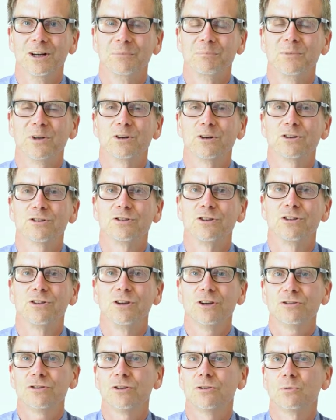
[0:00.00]
because
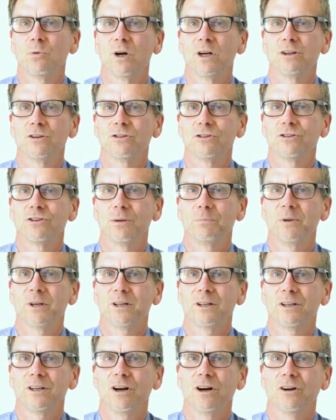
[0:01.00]
this is what is
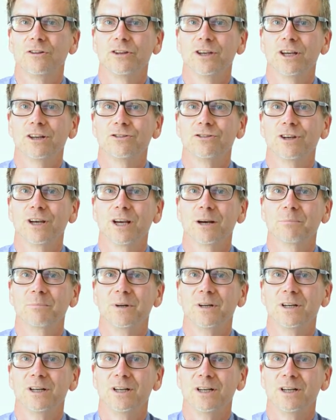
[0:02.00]
typically on the exam.